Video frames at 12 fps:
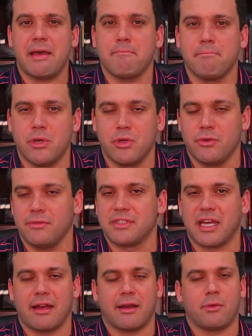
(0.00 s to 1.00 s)
that moves.
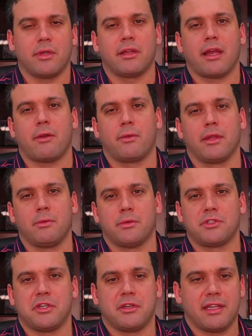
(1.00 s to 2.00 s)
I really
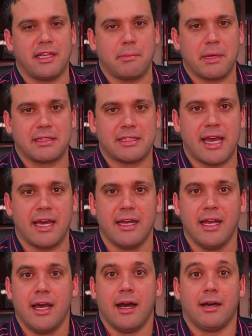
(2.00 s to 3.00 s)
want you to think about that.
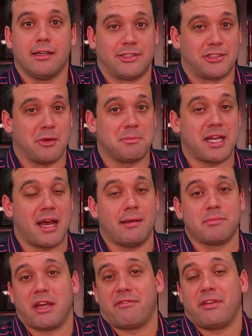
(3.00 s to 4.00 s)

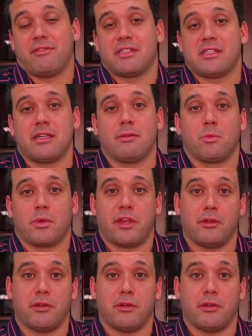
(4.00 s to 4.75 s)
Sometimes I've even seen them where